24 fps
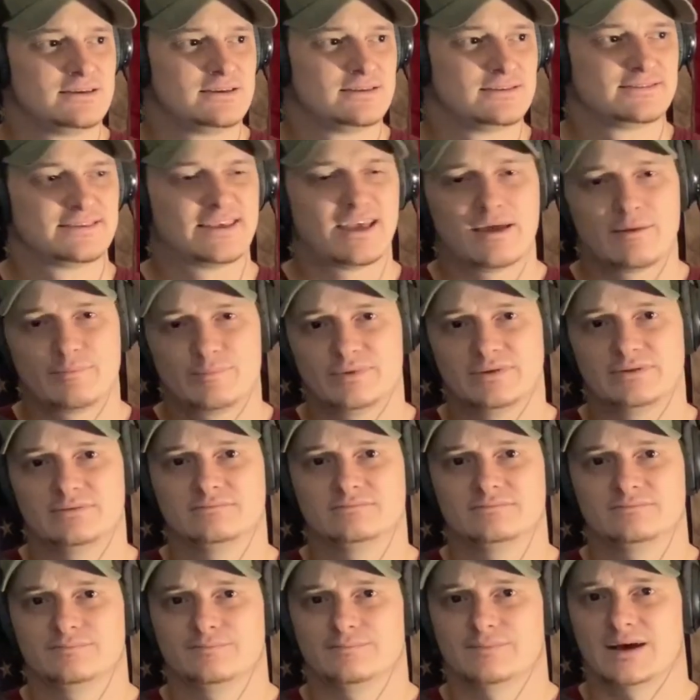
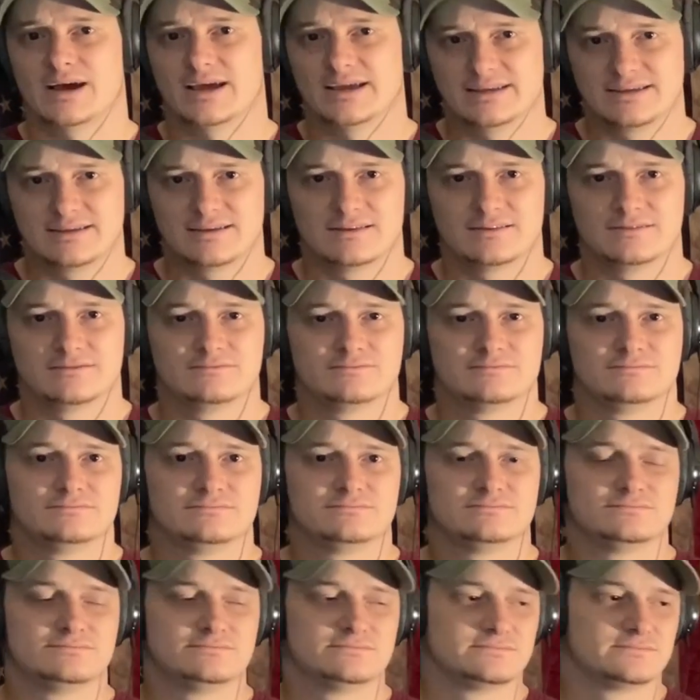Camping, hiking,
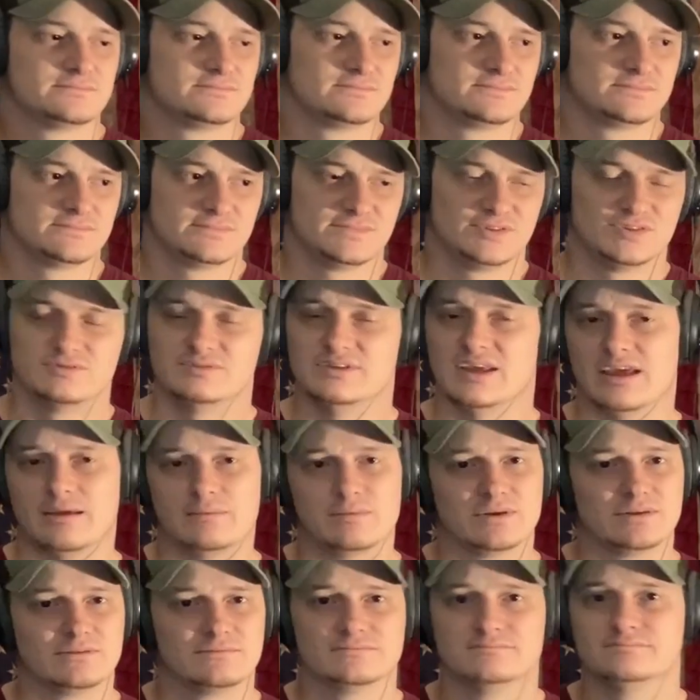you name
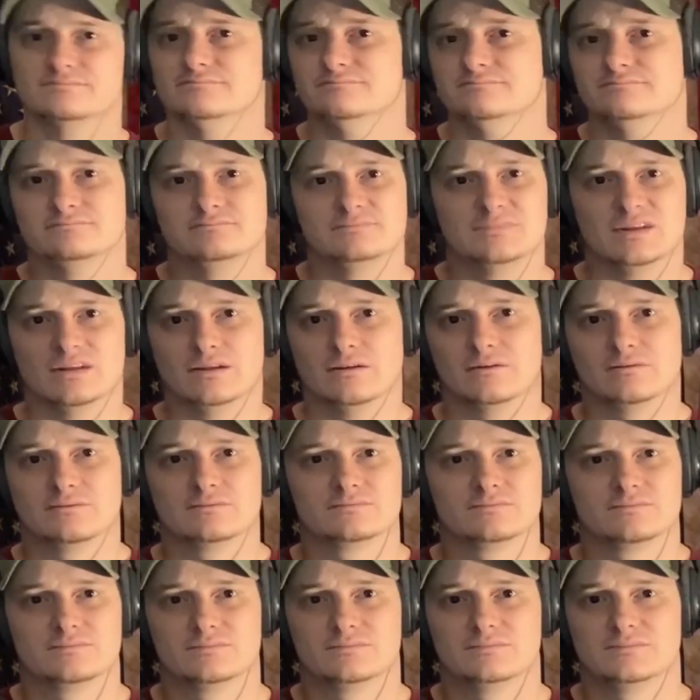it, you know,
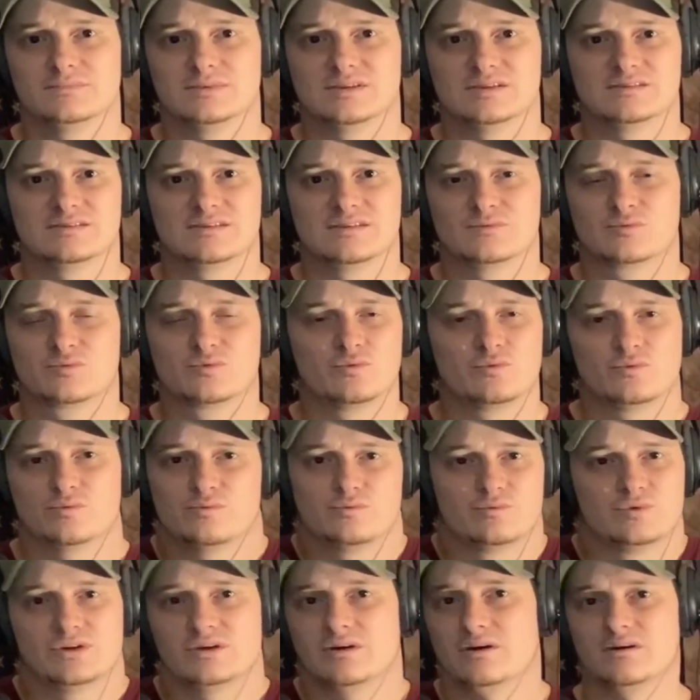it's it,
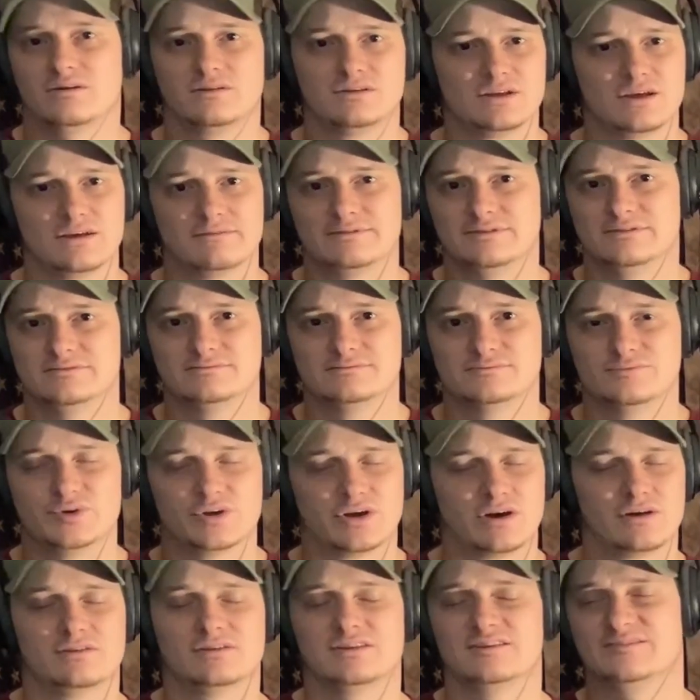we all love it. We
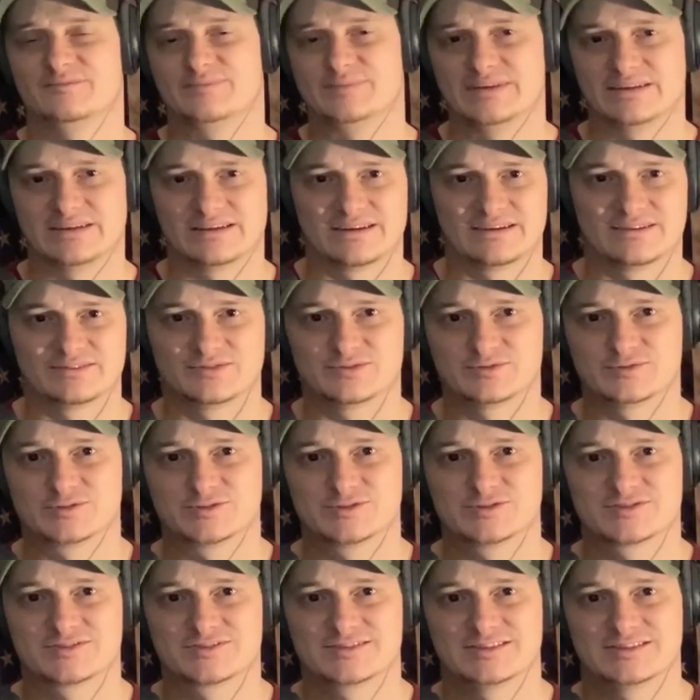all love being
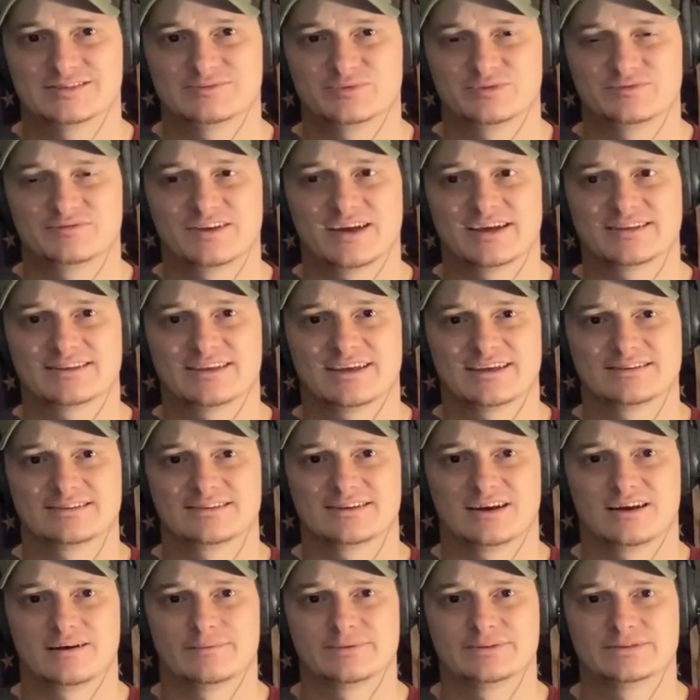outdoors, and we've got that in
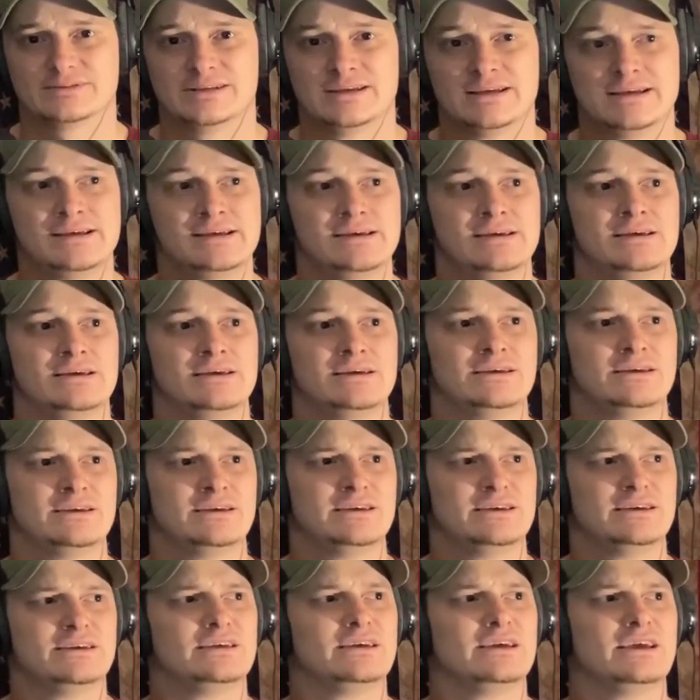common.
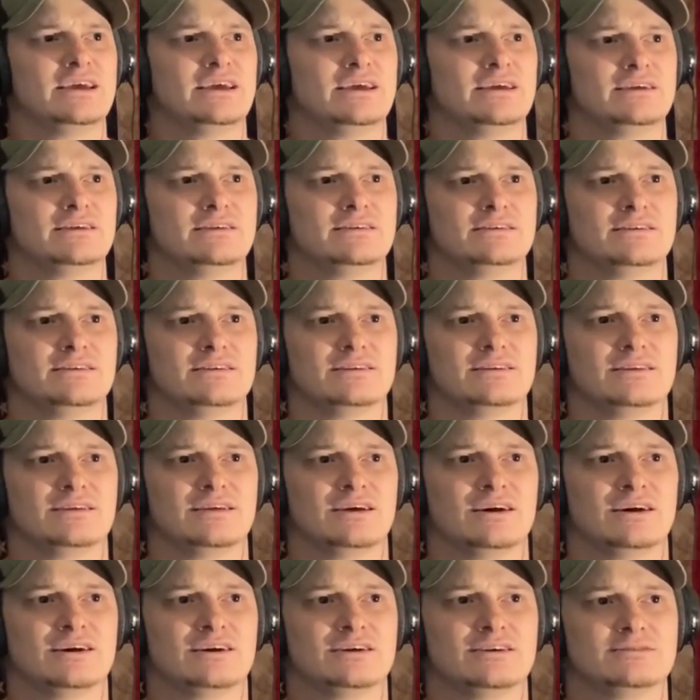And
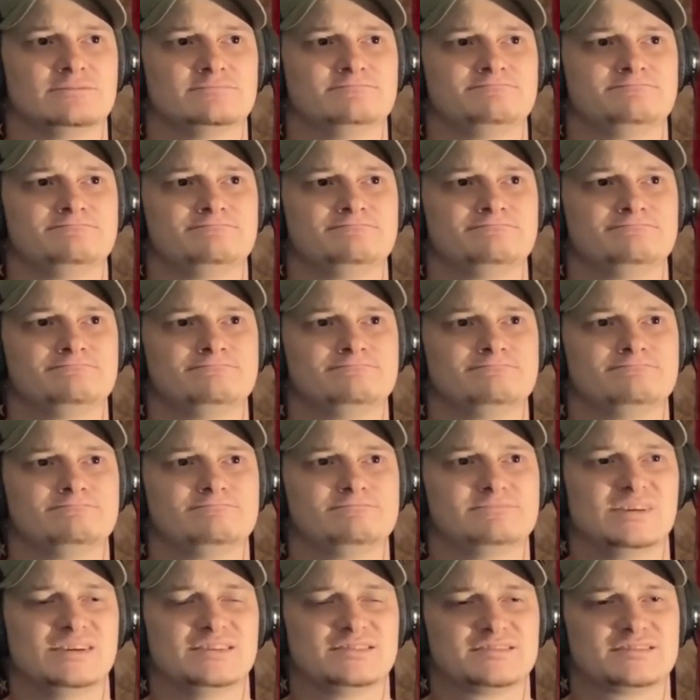um,
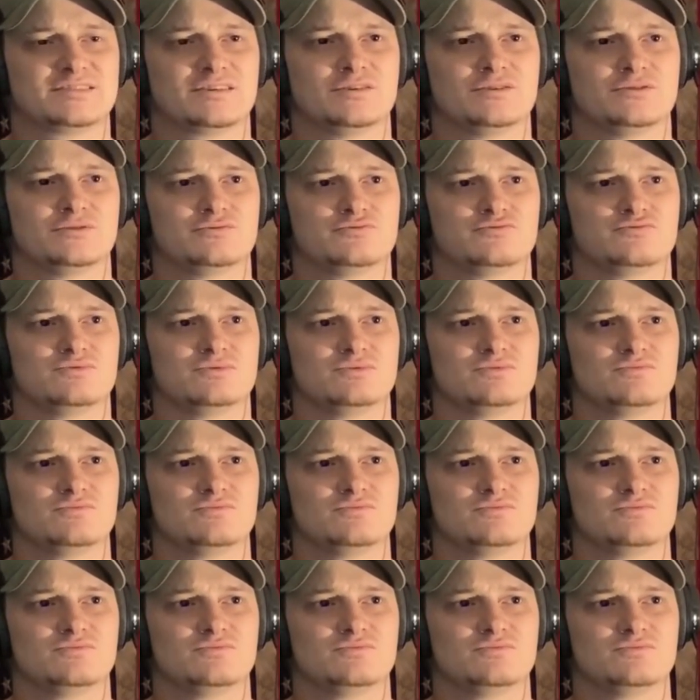and so